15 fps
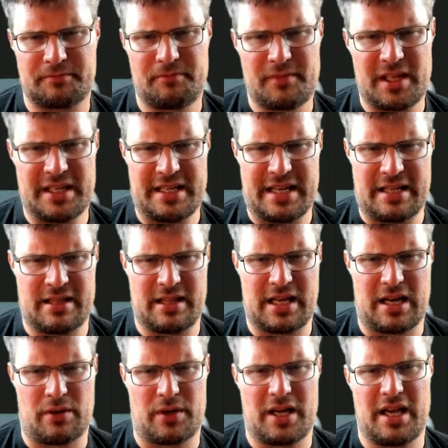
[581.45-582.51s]
and then
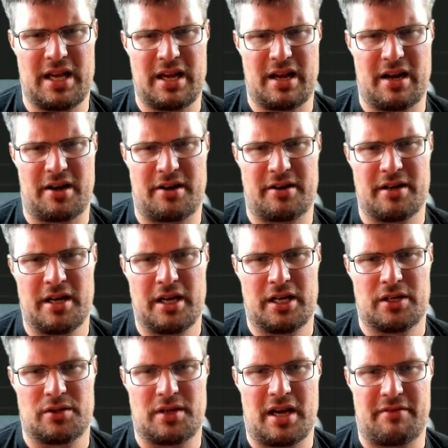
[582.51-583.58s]
down here
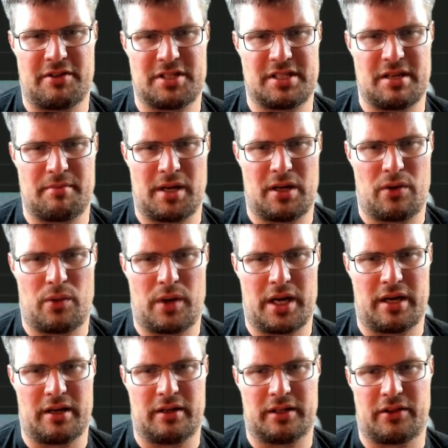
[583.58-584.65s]
you have a
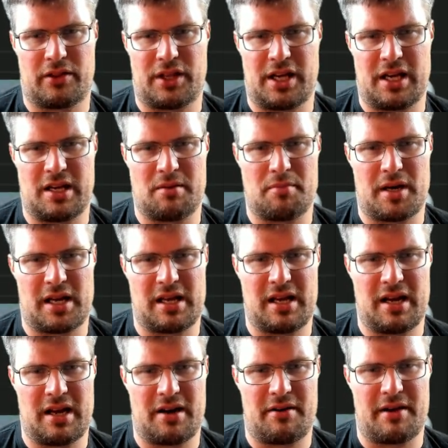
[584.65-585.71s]
similar thing but
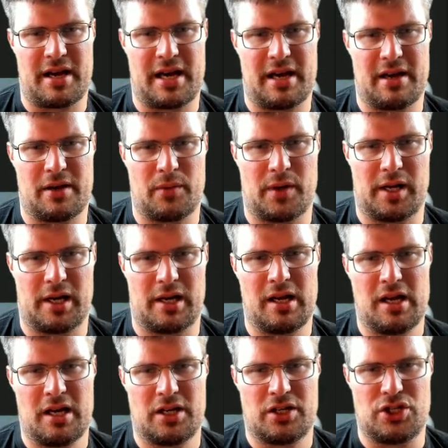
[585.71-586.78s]
here I will
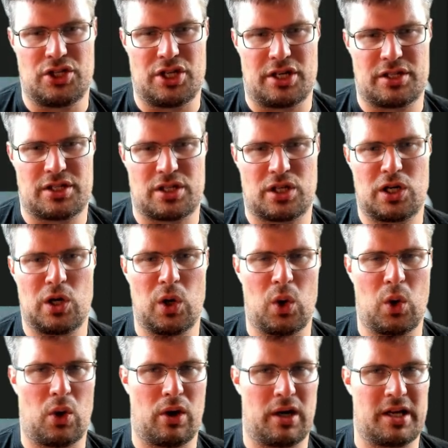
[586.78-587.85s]
just
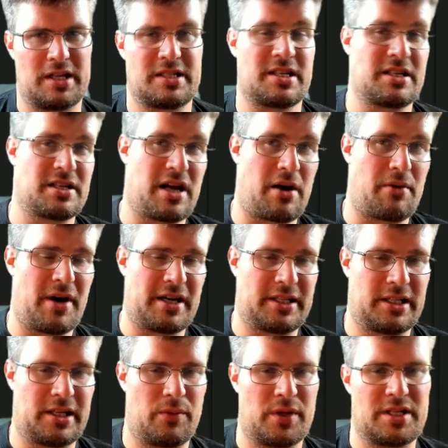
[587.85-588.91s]
call it
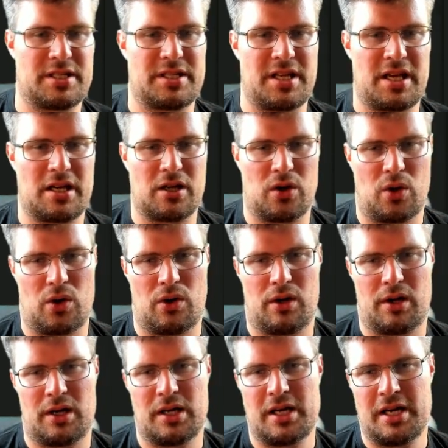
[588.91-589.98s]
directly with C
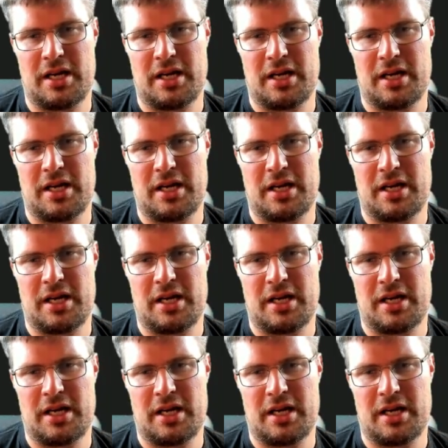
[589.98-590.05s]
call.